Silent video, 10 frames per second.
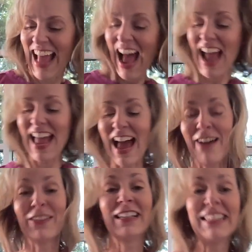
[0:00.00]
I
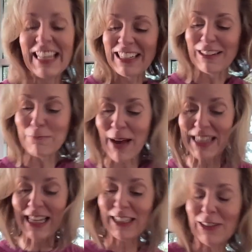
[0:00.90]
have a little
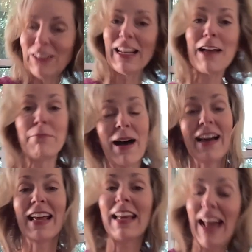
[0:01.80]
bicycle, I
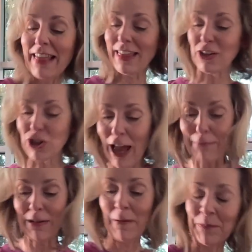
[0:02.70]
bought it at the
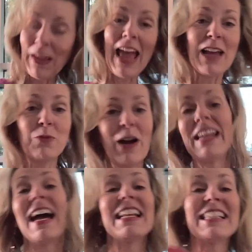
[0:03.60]
shop. And
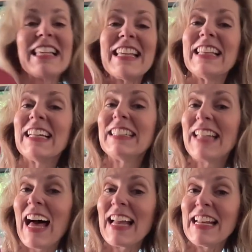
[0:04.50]
when I see the
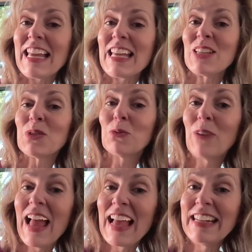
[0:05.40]
light is
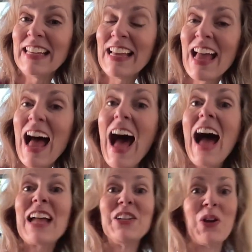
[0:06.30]
red,
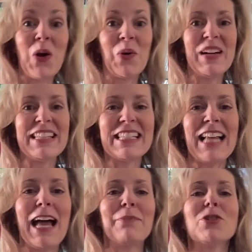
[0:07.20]
I know it's
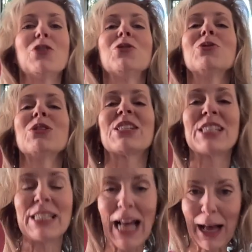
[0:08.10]
time to
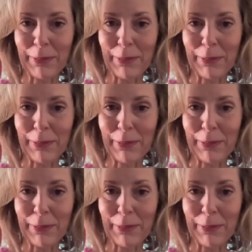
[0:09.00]
stop.